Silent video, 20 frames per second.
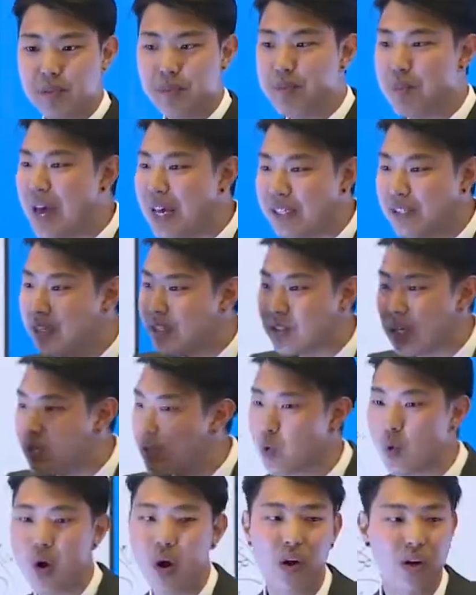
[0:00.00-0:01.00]
Business
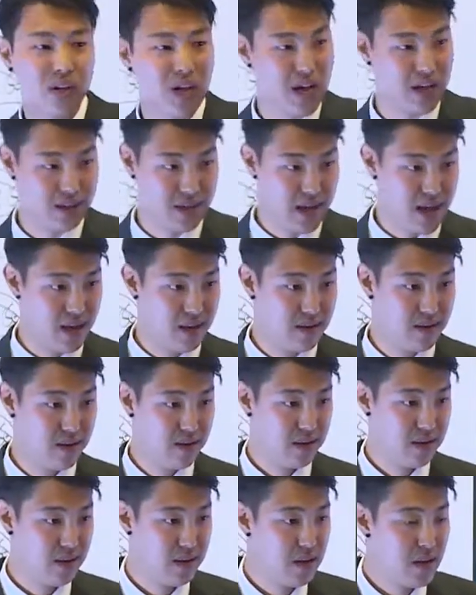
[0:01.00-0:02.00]
doesn't work like that.
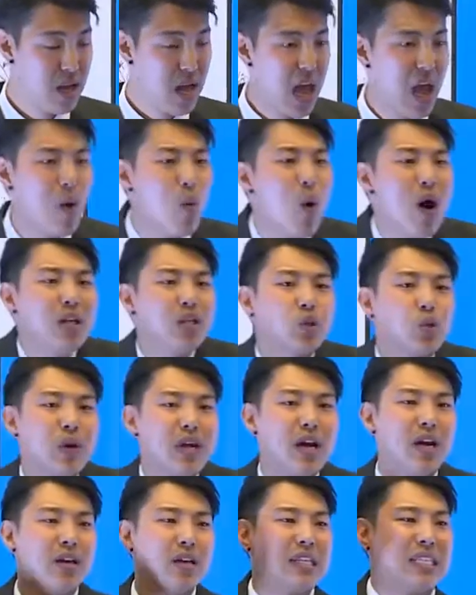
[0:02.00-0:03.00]
And once
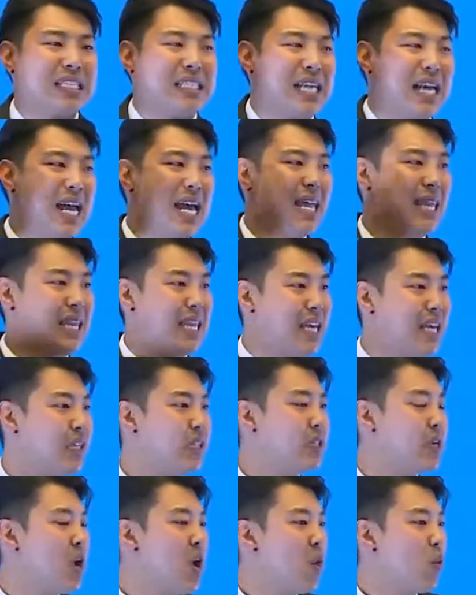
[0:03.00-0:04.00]
we understand
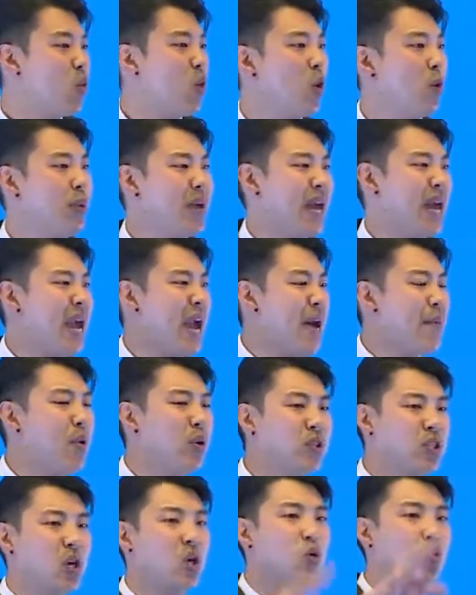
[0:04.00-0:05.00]
this, we'll be able
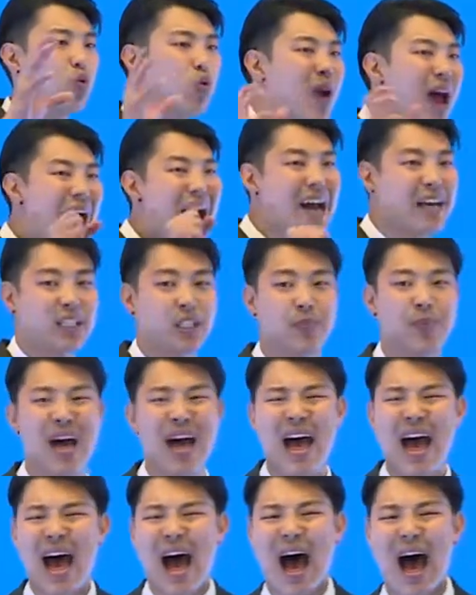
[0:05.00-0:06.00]
to grasp
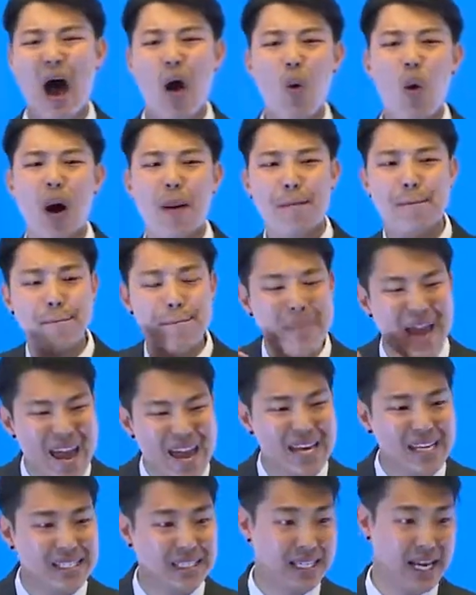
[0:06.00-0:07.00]
how
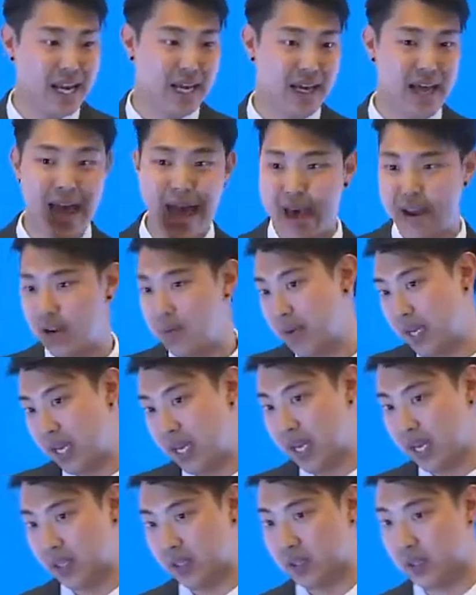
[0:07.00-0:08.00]
amazing Atomy
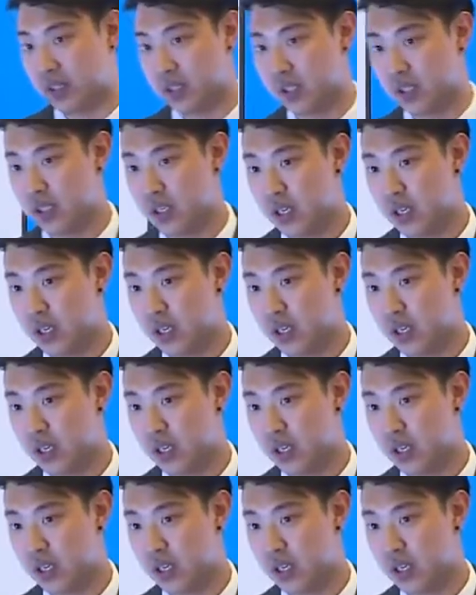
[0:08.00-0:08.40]
is.